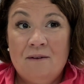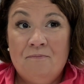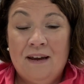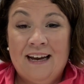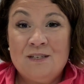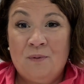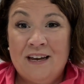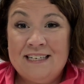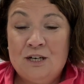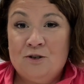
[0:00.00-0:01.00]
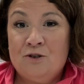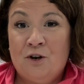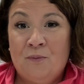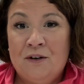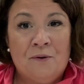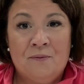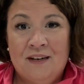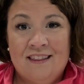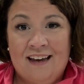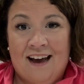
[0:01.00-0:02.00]
Because we as teachers know we don't
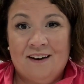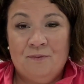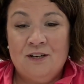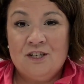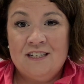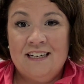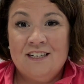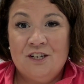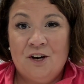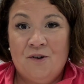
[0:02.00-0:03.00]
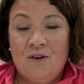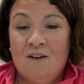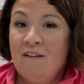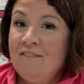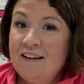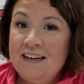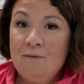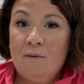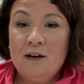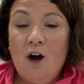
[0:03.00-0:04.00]
need that. We just need to know a rough idea
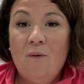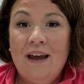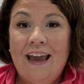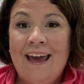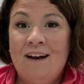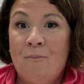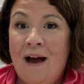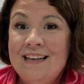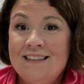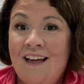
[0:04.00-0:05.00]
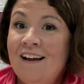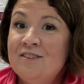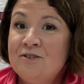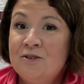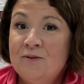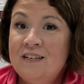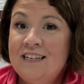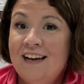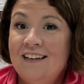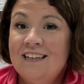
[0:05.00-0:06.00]
where we're going, and my slides are so
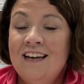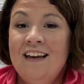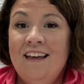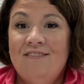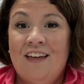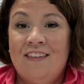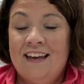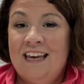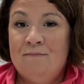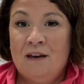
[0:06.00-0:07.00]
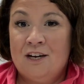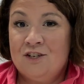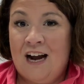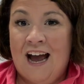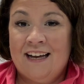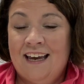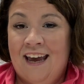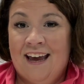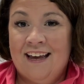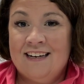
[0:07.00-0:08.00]
detailed that they keep me on track
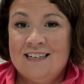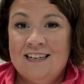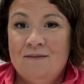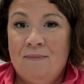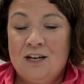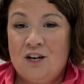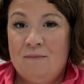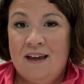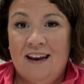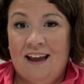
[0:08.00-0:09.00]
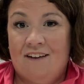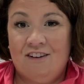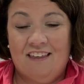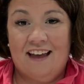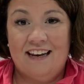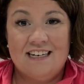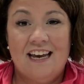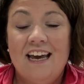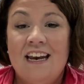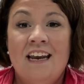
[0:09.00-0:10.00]
and make sure I'm hitting everything I need to
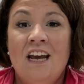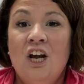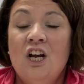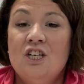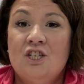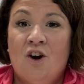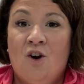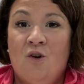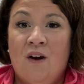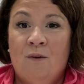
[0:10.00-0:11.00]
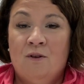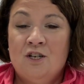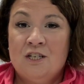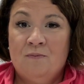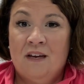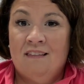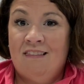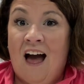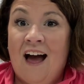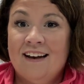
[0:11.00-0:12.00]
hit. So it would just be a
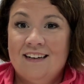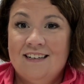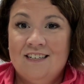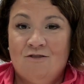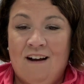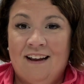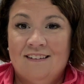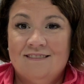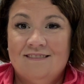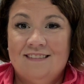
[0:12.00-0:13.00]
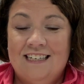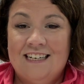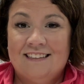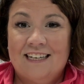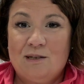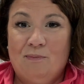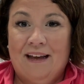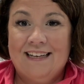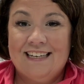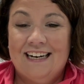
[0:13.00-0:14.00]
lot to write detailed lesson
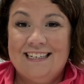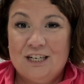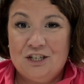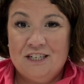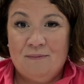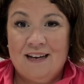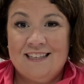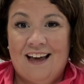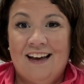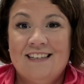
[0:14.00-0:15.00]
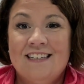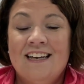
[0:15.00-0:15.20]
plans in addition to my slides,